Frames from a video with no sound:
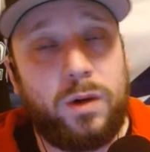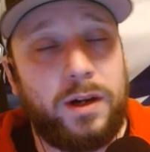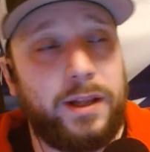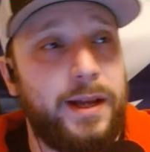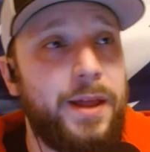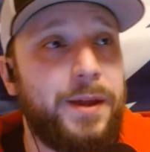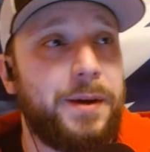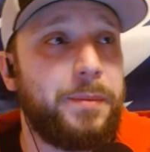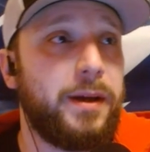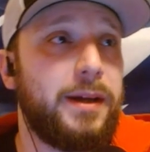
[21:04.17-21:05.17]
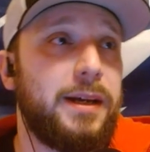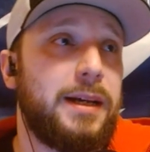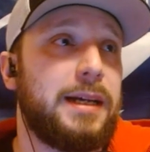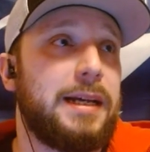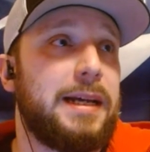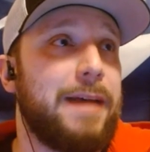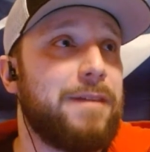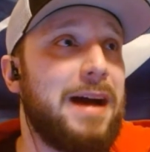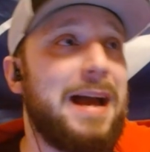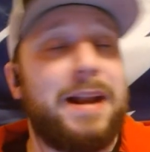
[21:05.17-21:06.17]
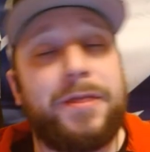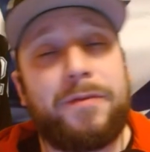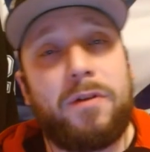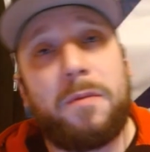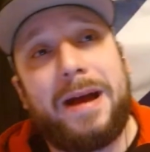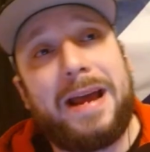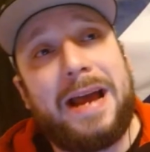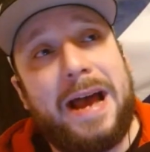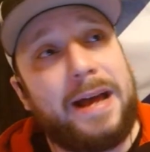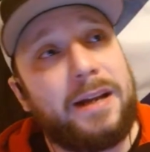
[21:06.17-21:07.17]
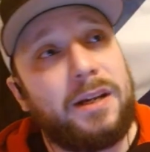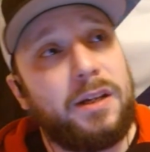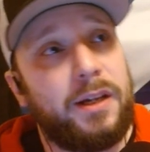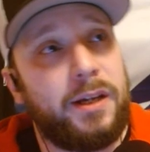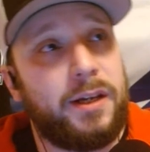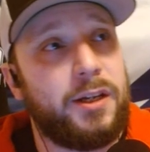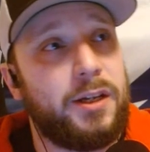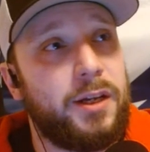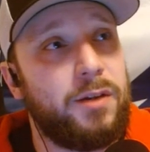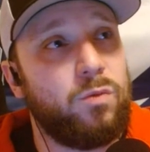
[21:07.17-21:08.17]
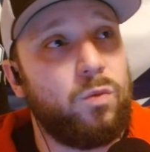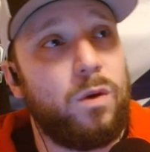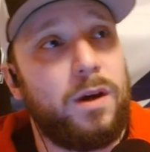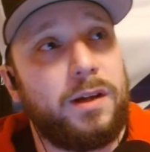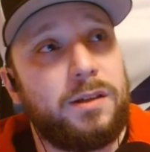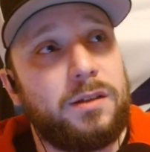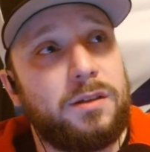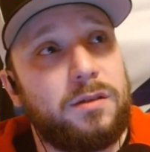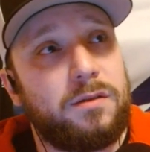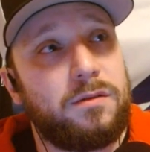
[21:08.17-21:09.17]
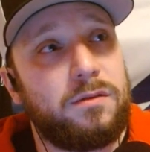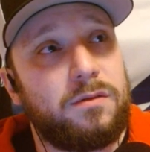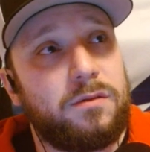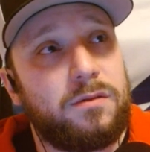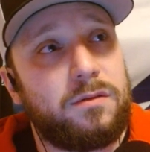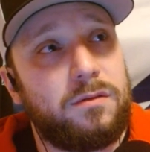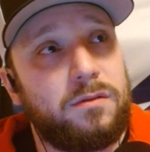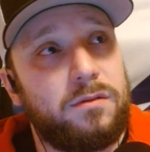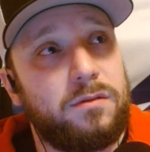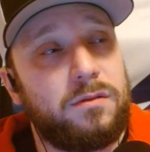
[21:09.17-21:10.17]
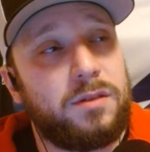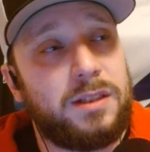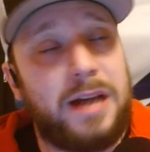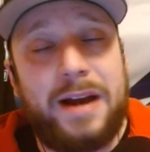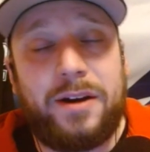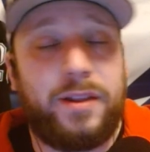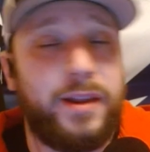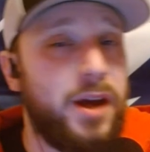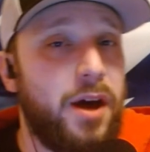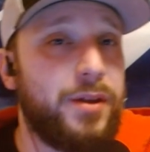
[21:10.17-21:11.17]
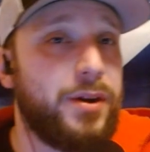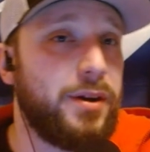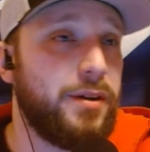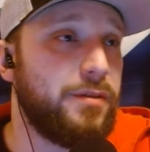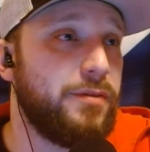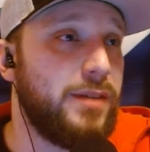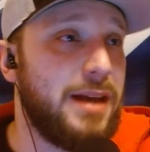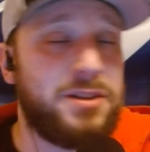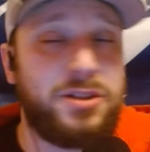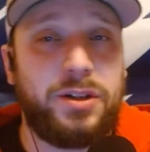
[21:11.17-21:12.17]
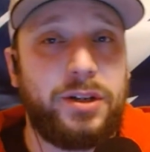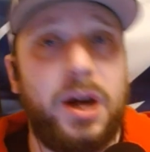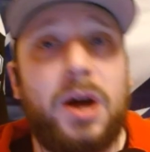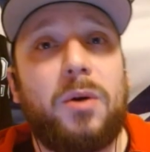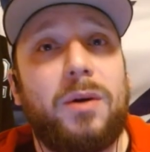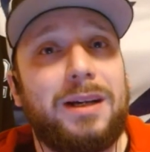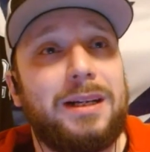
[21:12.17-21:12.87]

one or the other, but if I had to throw my hat in one side or the other, if yes or no,